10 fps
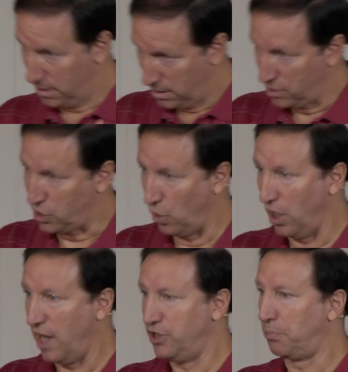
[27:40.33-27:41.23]
So
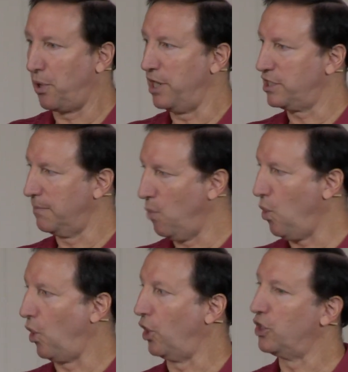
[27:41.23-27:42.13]
Elijah prays some
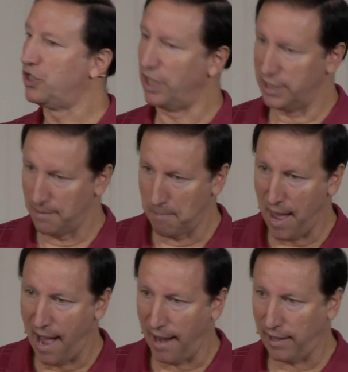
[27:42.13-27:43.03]
more, sends him
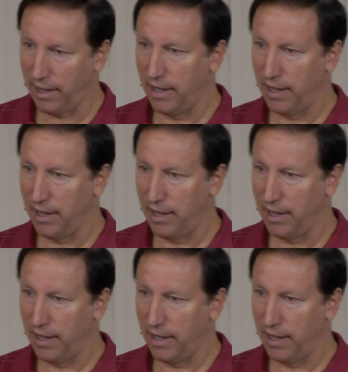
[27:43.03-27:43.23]
back.